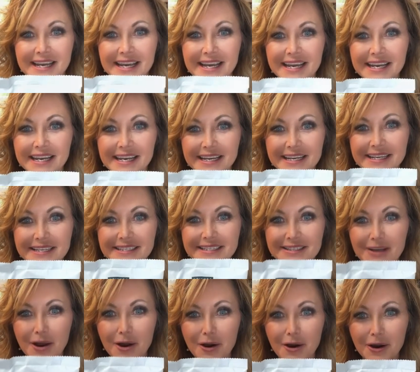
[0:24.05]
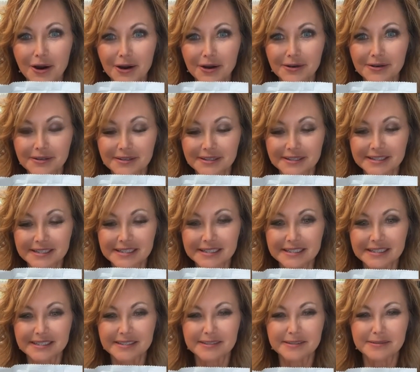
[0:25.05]
It is our
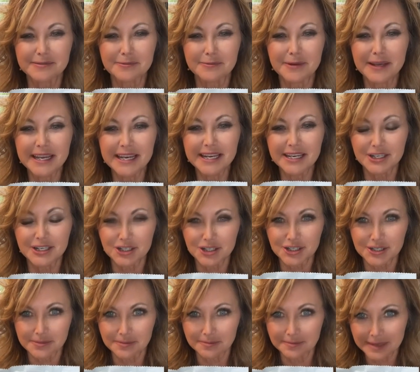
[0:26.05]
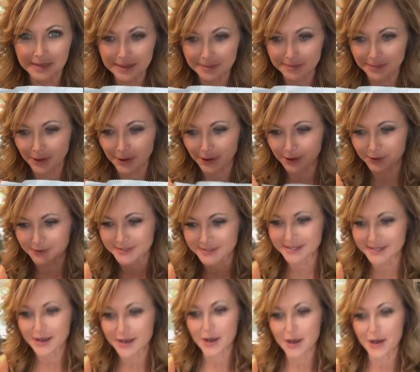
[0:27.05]
Swedish meatballs.
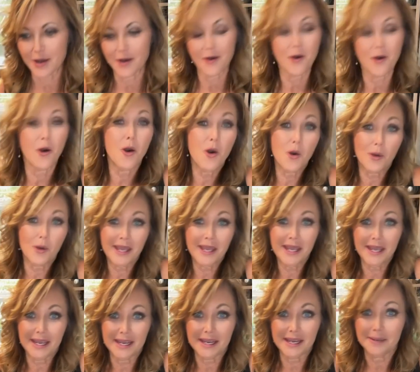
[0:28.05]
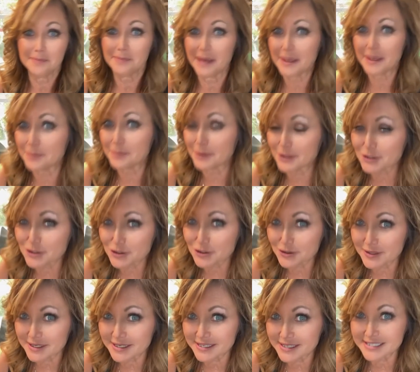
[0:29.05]
Okay, might butcher
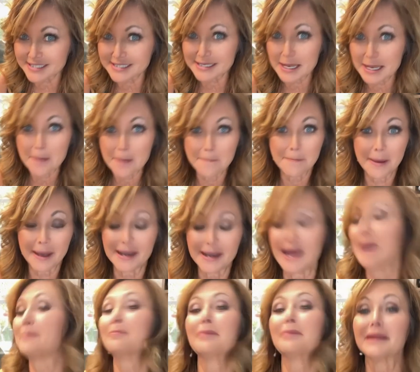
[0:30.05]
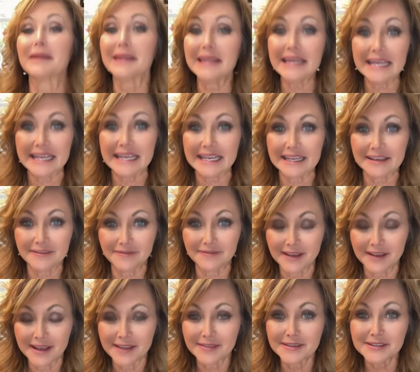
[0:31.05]
this, but I believe
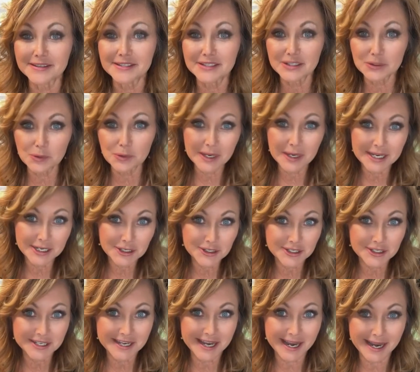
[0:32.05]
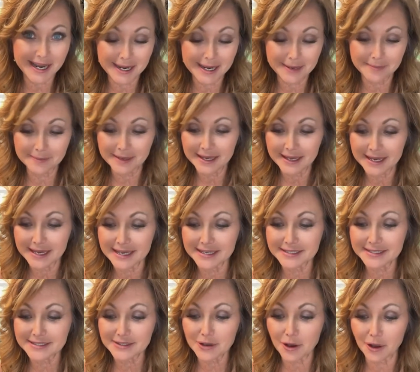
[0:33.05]
the Swedish name
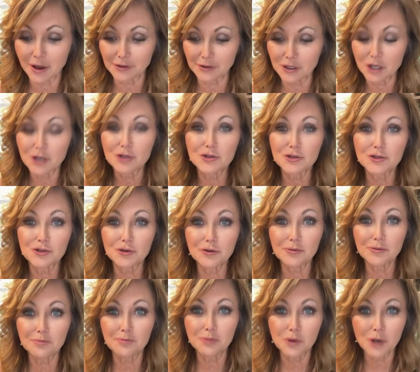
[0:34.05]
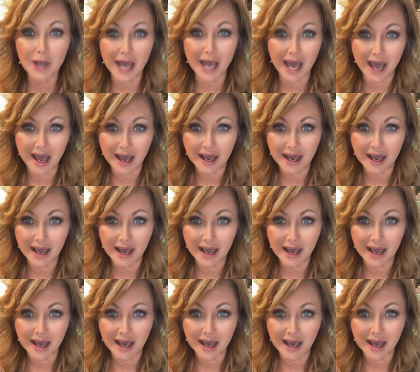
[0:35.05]
is called köttbullar.